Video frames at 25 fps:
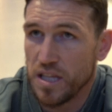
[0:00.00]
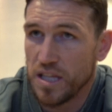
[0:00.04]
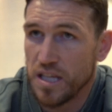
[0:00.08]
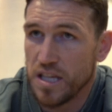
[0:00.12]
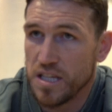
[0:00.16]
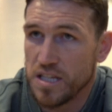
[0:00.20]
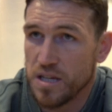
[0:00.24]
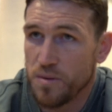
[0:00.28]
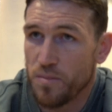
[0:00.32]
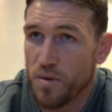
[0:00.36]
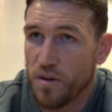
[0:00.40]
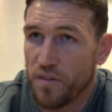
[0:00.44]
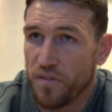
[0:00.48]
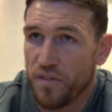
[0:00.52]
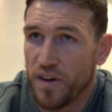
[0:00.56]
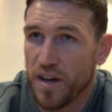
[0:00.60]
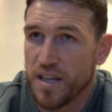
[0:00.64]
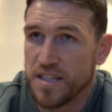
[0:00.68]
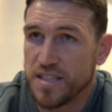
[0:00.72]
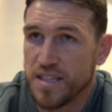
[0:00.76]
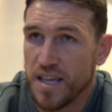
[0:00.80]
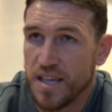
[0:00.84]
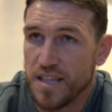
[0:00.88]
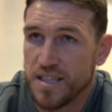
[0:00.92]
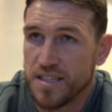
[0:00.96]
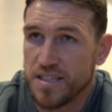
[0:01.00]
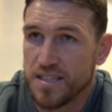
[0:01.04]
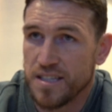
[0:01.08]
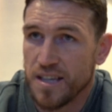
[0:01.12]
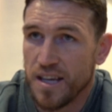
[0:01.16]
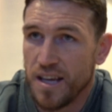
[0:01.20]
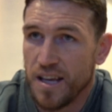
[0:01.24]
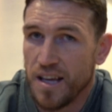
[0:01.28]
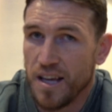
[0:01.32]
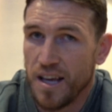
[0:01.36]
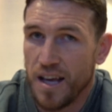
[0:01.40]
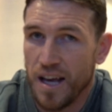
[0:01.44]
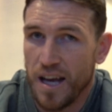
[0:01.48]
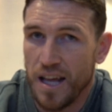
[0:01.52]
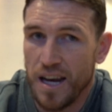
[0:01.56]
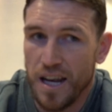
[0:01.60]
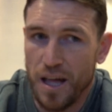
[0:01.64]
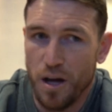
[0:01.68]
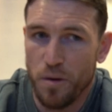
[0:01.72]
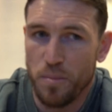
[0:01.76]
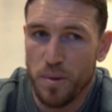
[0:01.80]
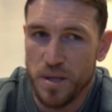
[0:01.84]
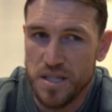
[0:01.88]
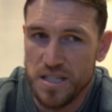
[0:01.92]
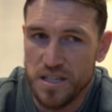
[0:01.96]
in the gym with a fight date's a
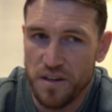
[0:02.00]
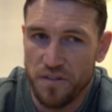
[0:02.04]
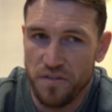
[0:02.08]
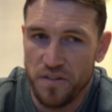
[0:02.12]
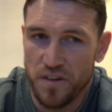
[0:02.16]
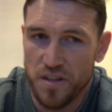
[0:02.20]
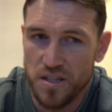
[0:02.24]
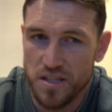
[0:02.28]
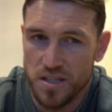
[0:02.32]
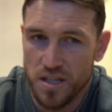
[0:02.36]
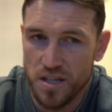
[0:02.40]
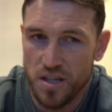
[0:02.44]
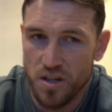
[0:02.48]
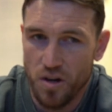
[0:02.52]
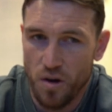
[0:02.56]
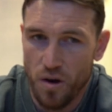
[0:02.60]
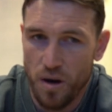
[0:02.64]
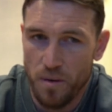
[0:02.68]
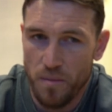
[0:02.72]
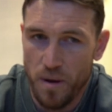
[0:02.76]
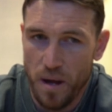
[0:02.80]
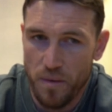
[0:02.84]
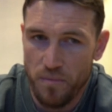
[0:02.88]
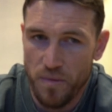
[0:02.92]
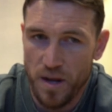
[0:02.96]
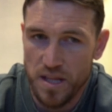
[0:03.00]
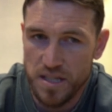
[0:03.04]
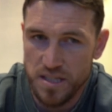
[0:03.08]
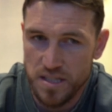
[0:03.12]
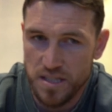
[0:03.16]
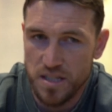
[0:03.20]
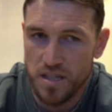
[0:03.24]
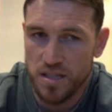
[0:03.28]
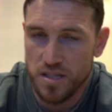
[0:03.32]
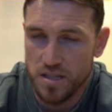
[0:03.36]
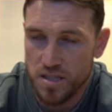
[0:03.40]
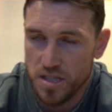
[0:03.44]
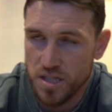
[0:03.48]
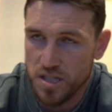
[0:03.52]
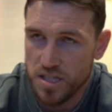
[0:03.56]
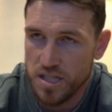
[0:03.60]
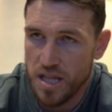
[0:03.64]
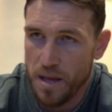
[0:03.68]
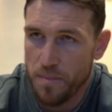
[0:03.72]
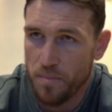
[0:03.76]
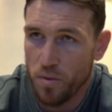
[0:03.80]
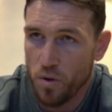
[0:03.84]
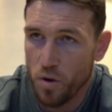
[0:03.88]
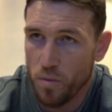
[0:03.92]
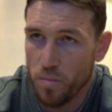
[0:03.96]
little bit different, and, you know, I'm ready to
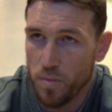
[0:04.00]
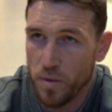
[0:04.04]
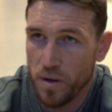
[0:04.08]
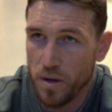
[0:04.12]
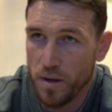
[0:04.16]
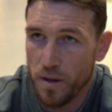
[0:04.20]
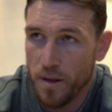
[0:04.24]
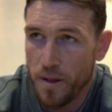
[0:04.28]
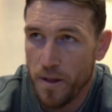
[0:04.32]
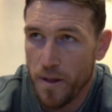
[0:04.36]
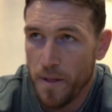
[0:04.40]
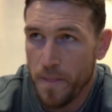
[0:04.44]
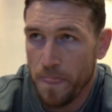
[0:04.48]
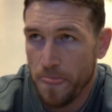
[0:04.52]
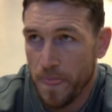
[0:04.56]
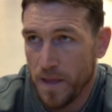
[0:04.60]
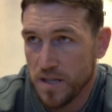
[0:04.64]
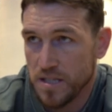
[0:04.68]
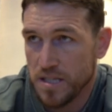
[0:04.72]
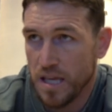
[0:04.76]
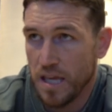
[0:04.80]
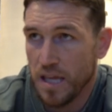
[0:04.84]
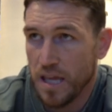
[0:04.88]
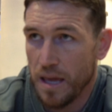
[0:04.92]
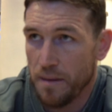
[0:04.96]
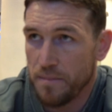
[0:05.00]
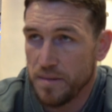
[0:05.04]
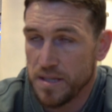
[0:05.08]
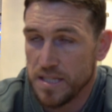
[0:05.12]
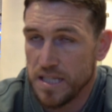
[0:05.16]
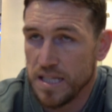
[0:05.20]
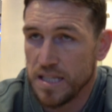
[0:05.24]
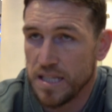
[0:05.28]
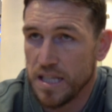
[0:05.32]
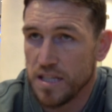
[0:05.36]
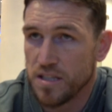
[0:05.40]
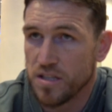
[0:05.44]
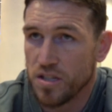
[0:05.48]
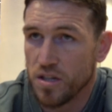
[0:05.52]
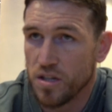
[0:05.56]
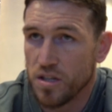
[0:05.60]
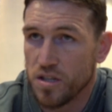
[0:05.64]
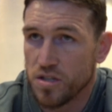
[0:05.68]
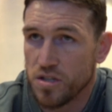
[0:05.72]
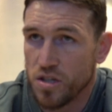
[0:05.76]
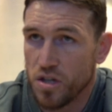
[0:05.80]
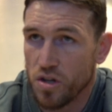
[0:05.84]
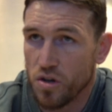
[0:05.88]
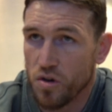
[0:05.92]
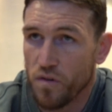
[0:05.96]
step it up and, say, get my teeth into
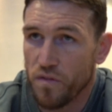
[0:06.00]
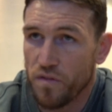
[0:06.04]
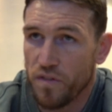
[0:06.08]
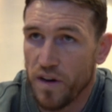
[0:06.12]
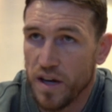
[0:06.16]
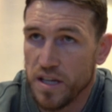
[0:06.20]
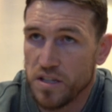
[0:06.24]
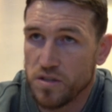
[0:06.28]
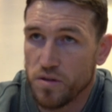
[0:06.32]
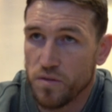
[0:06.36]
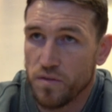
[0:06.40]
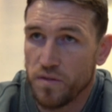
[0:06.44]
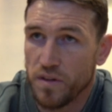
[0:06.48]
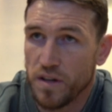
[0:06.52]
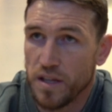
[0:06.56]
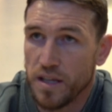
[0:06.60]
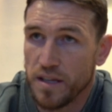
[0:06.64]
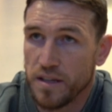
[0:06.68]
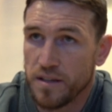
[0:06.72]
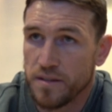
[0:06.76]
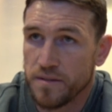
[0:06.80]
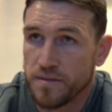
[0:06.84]
the good fight, hopefully.